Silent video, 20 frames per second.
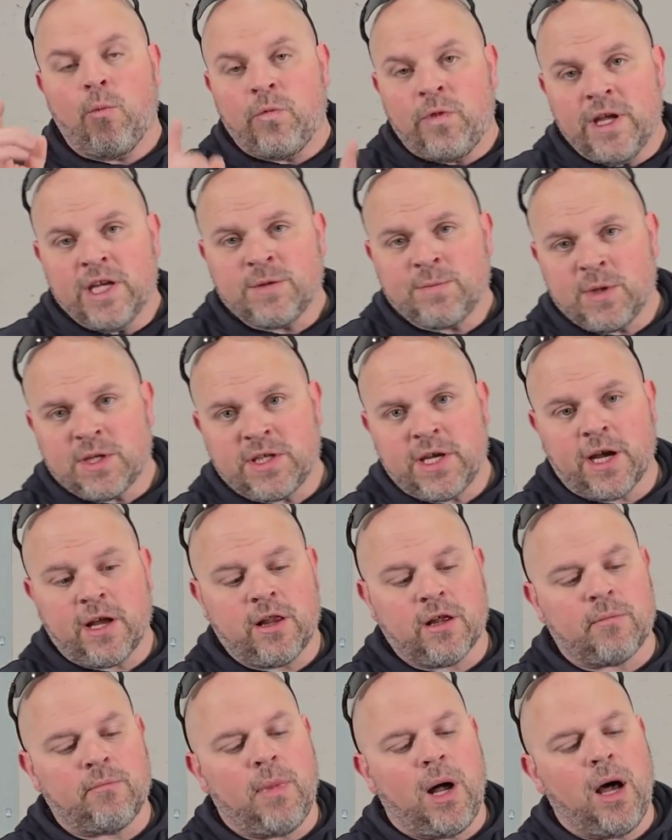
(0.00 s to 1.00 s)
This
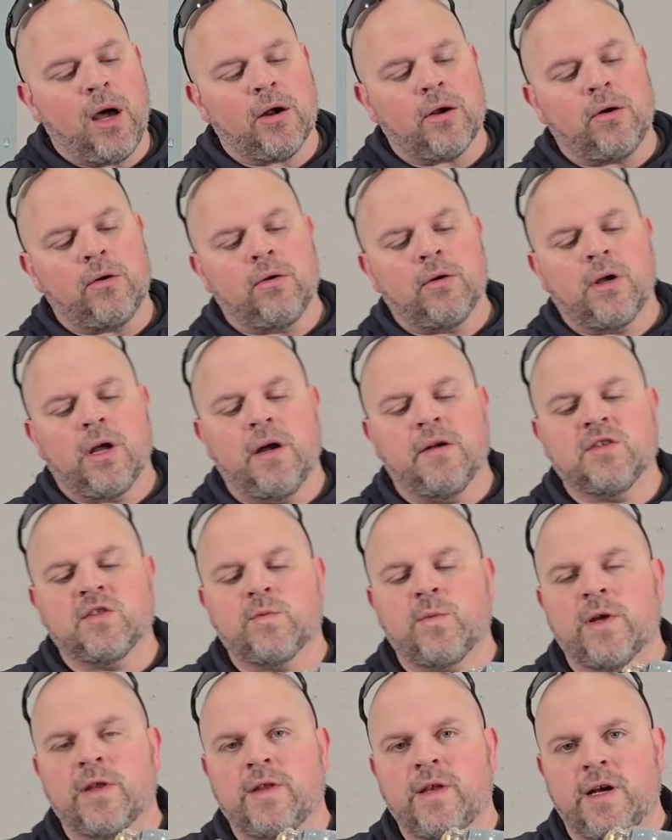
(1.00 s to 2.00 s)
particular model comes
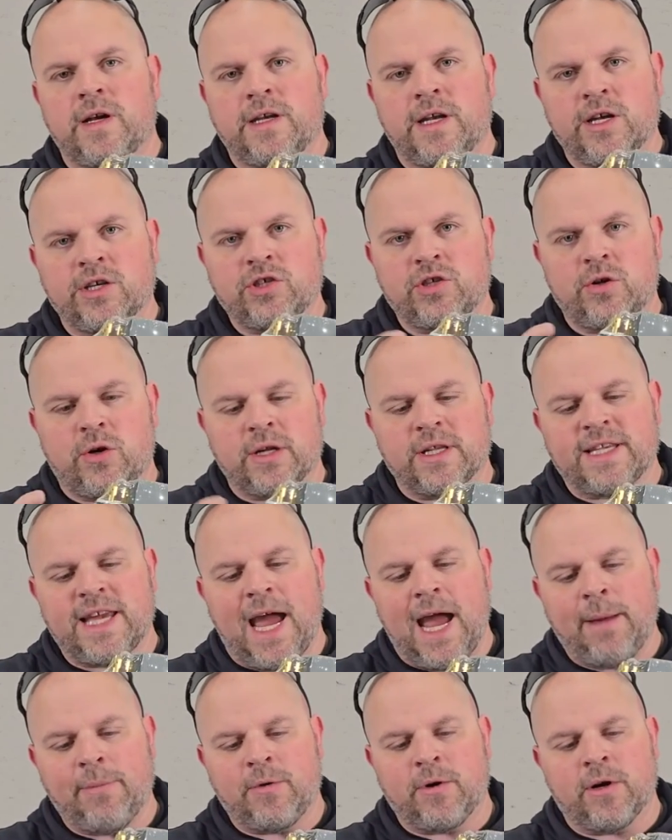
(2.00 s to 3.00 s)
with an additional
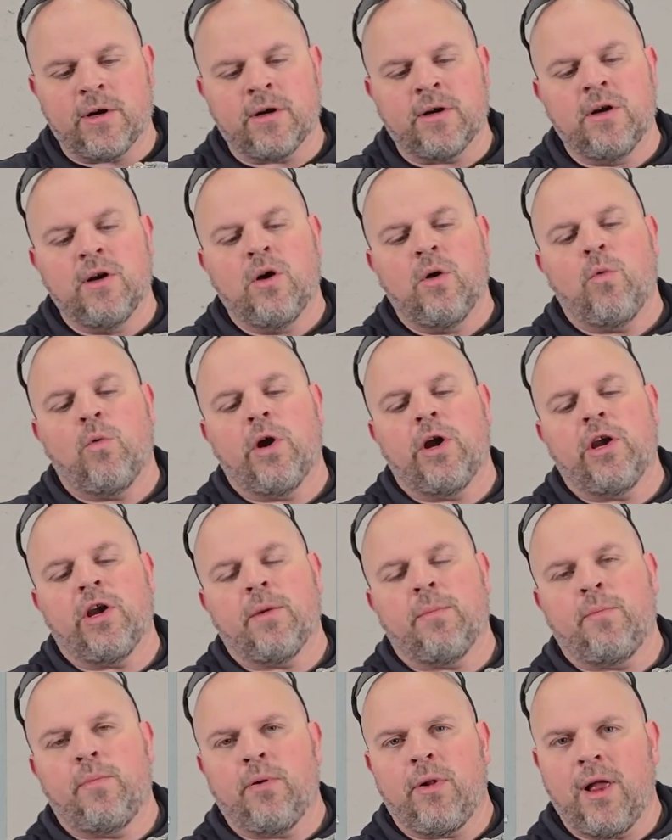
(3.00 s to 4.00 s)
adapter where you
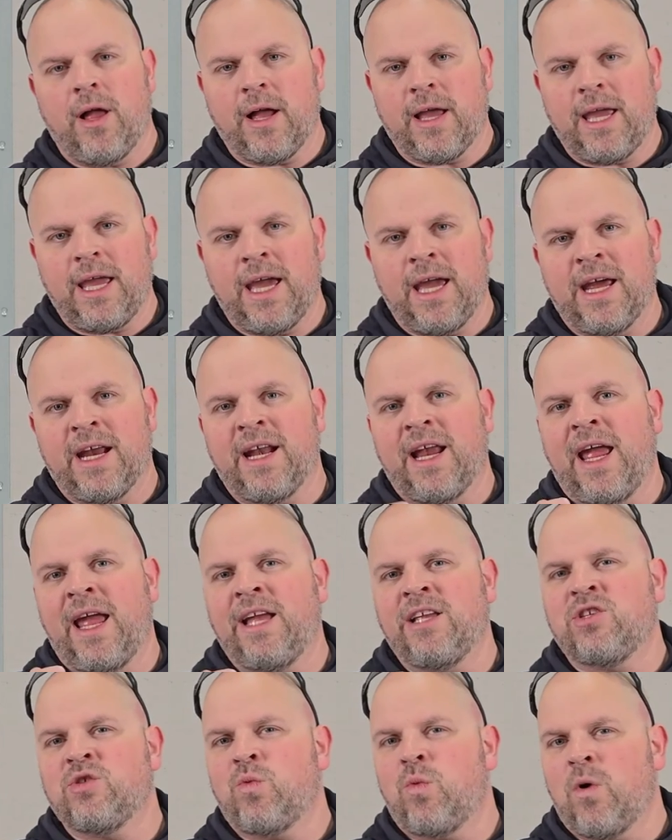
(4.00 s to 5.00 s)
could plug in
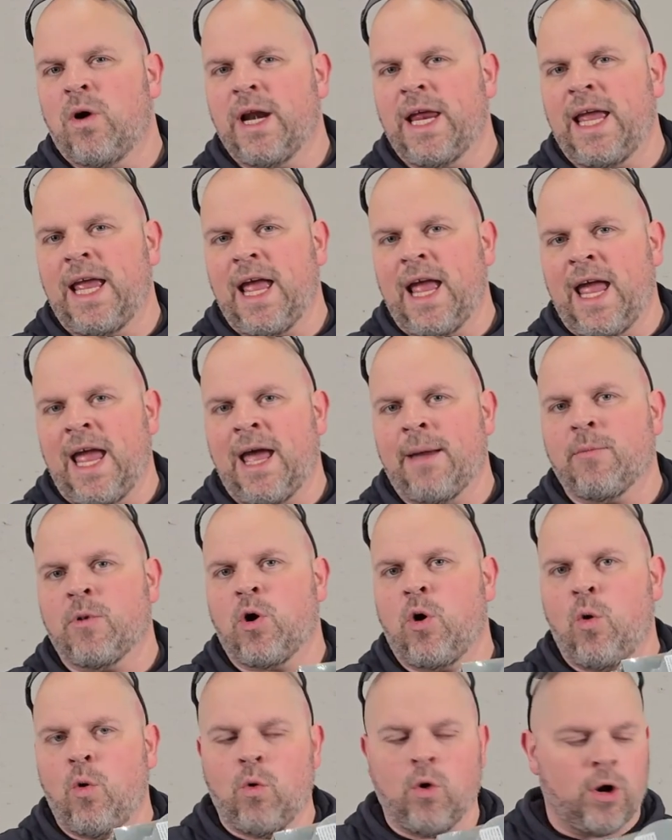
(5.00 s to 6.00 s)
a 20 amp
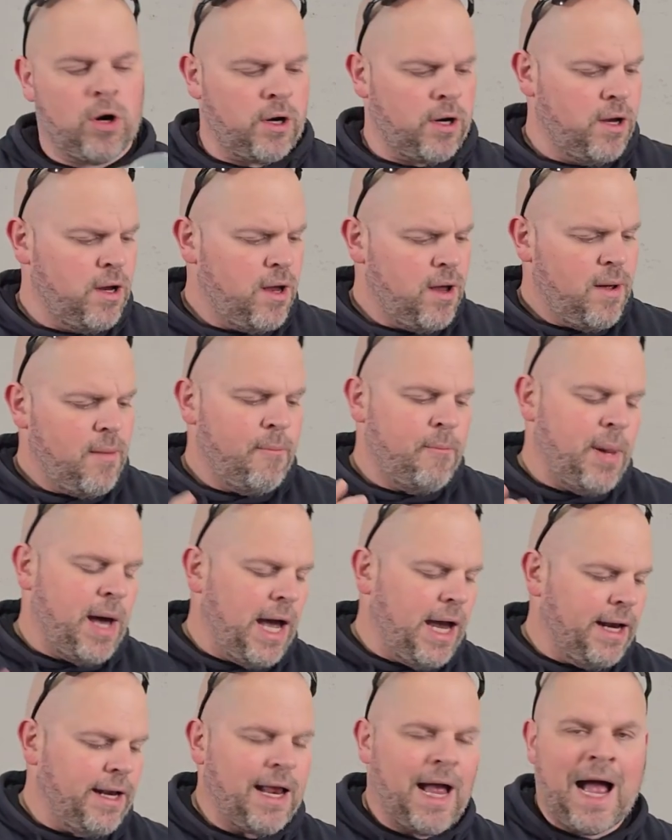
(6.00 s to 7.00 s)
cord,
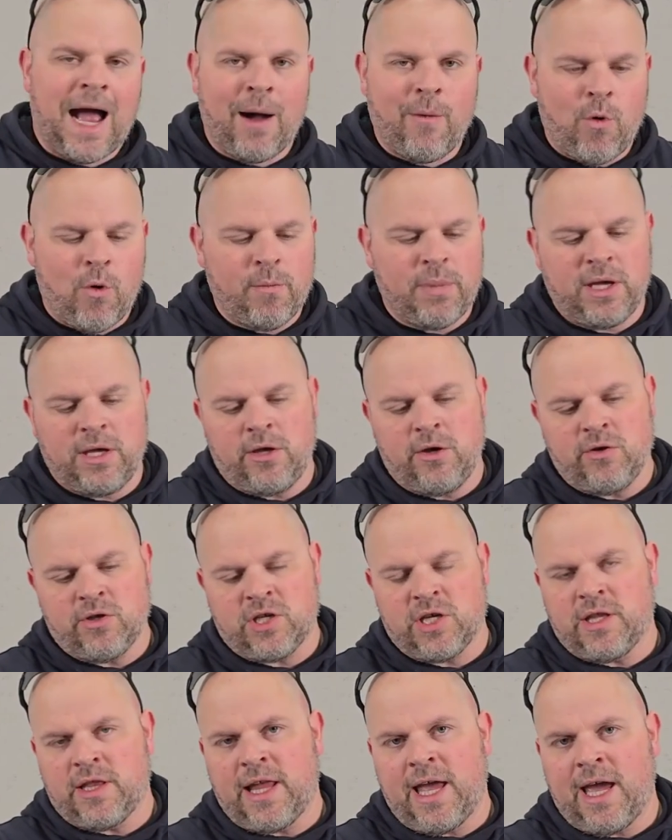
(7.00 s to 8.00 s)
but I won't be
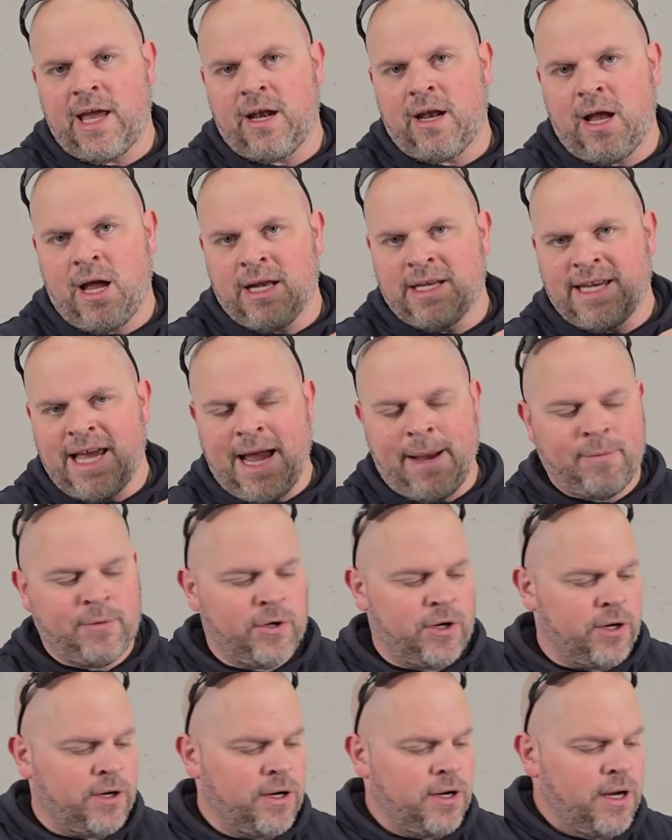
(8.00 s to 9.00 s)
using that
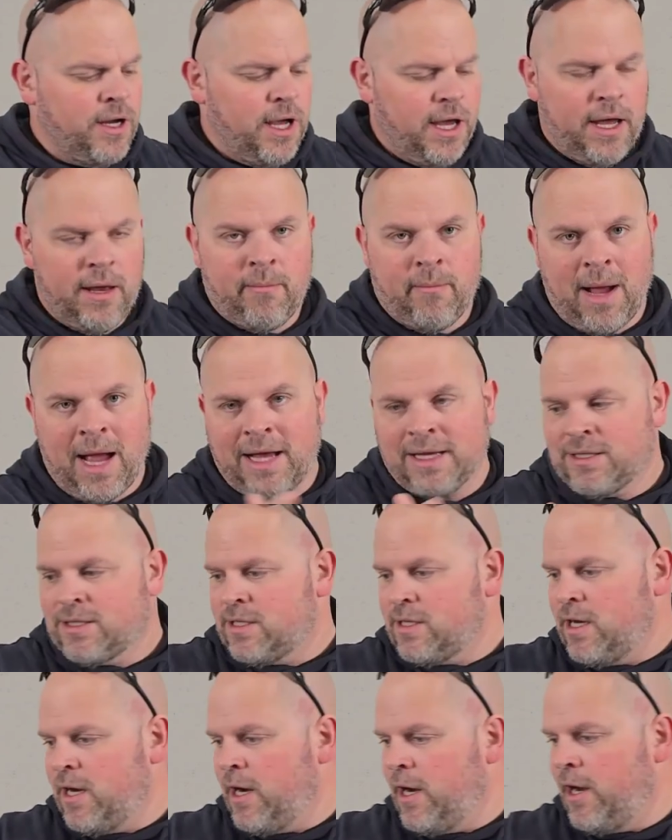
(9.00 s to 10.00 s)
adapter in my
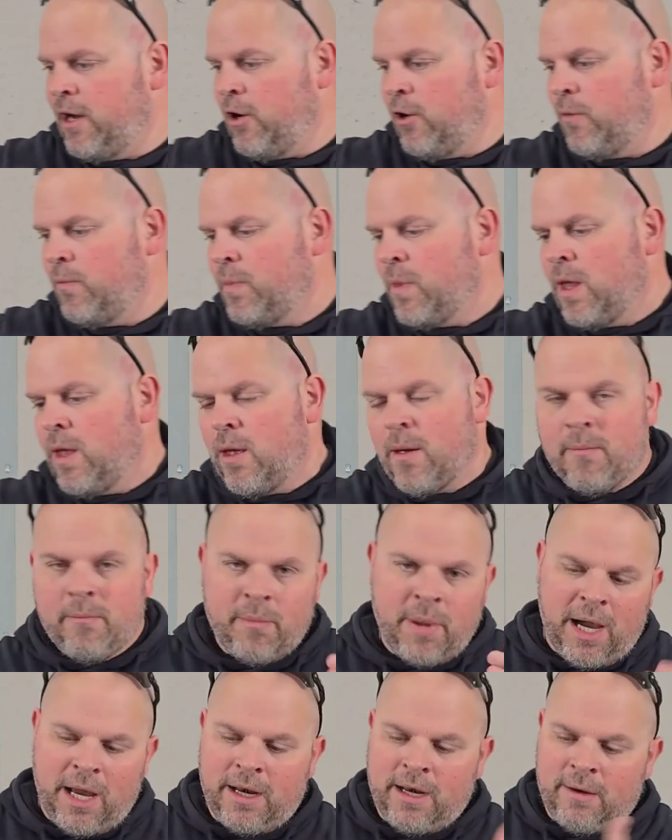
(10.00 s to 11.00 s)
scenario.
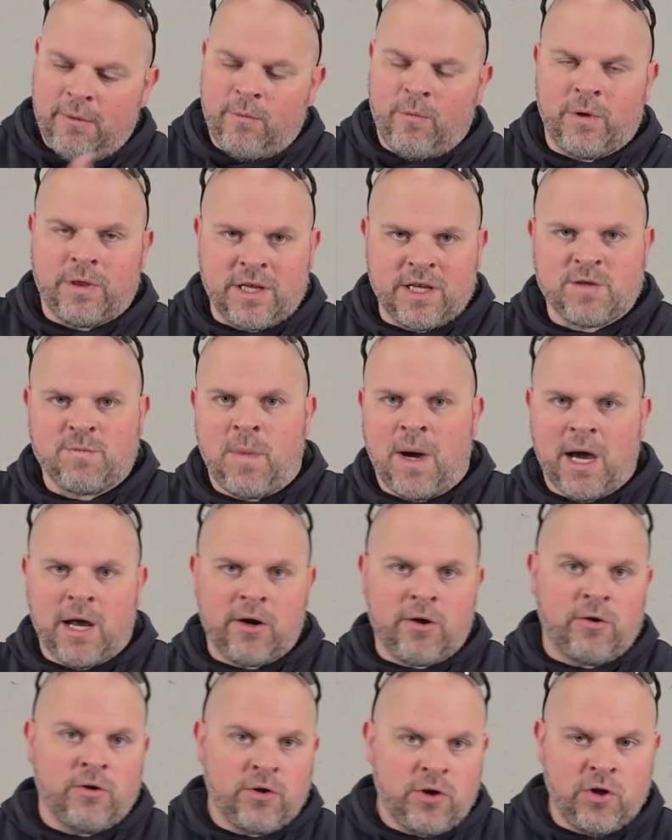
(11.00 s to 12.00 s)
But with this
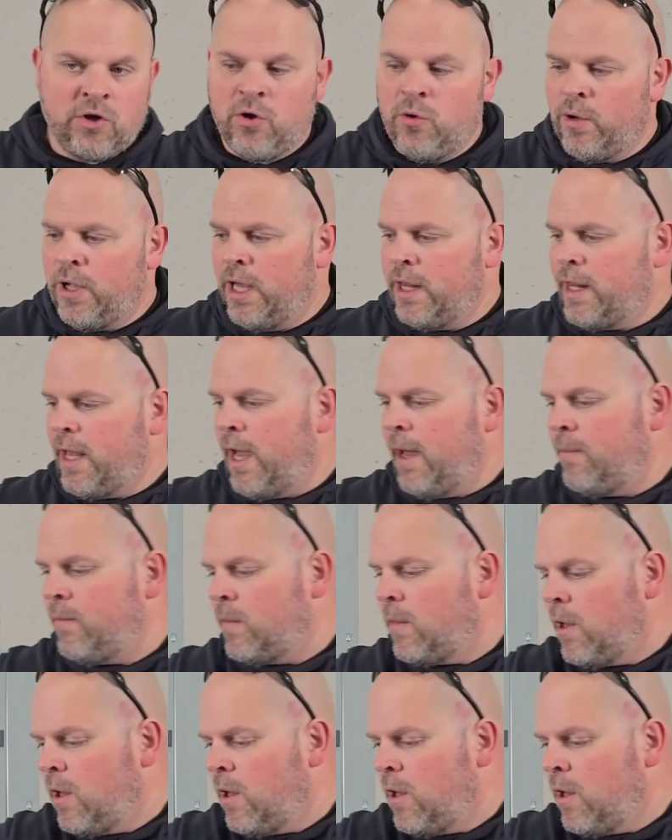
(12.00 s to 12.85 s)
model, you do get that.